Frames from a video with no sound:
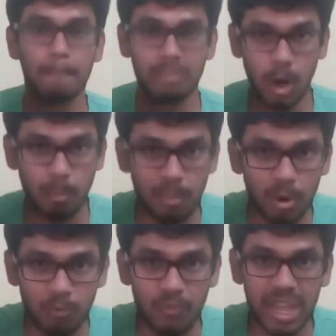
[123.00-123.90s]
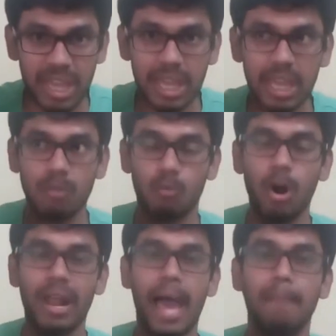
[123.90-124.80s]
proper way,
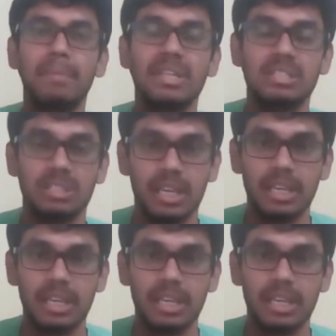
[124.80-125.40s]
what happens